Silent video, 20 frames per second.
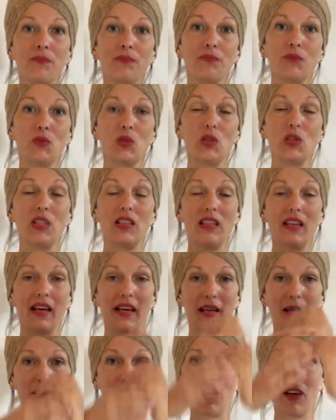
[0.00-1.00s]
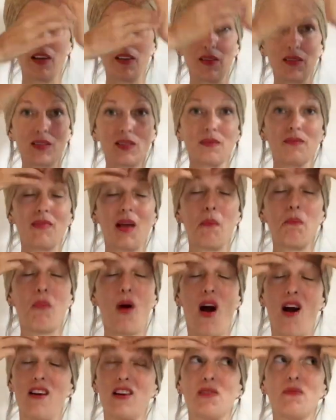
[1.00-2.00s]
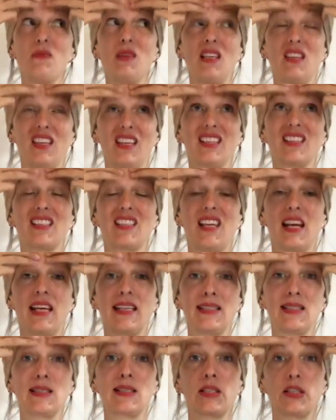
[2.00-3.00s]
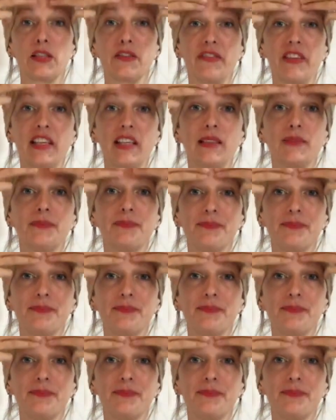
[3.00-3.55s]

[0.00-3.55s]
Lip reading: Between the eyebrows. And part of me thinks that I deserve it.